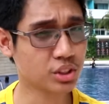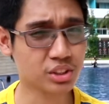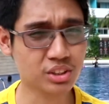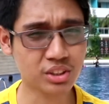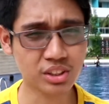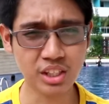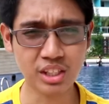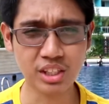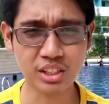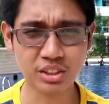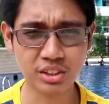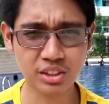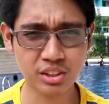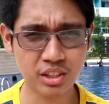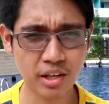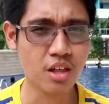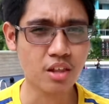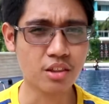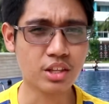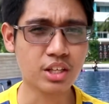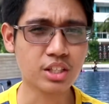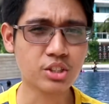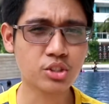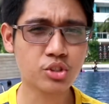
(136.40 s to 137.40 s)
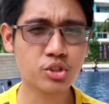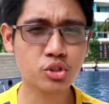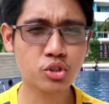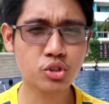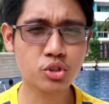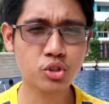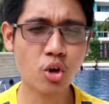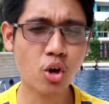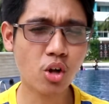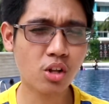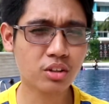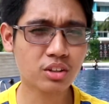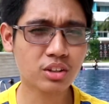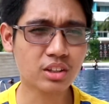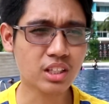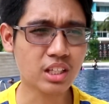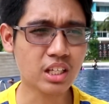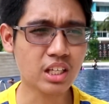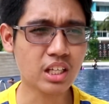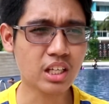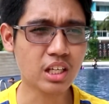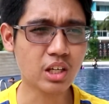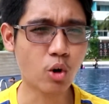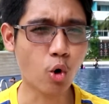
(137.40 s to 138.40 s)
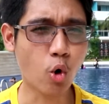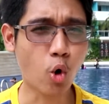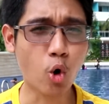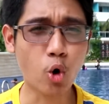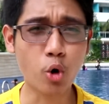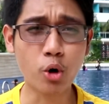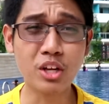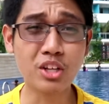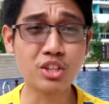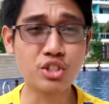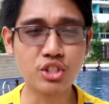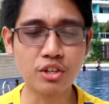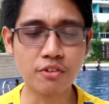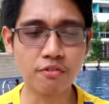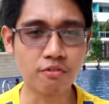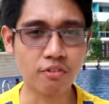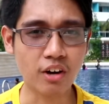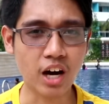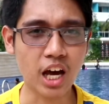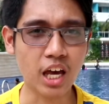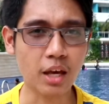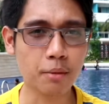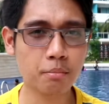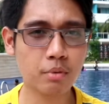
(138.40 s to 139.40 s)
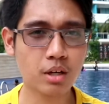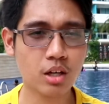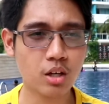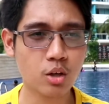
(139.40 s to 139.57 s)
this salty, orangey vibe,